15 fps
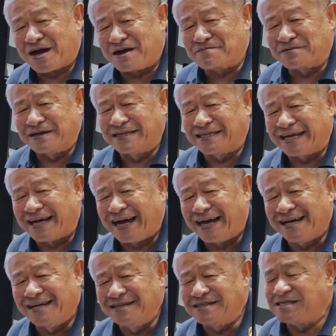up Genting
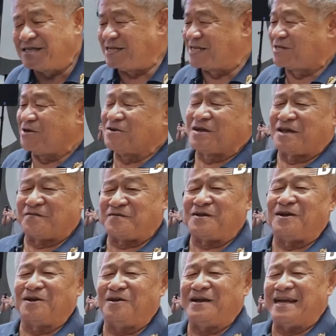Highlands, it's going to give
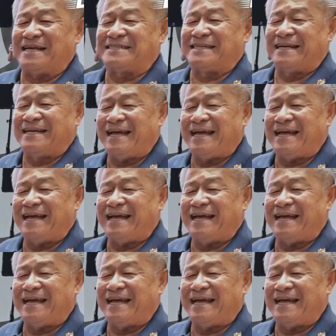you a lot less than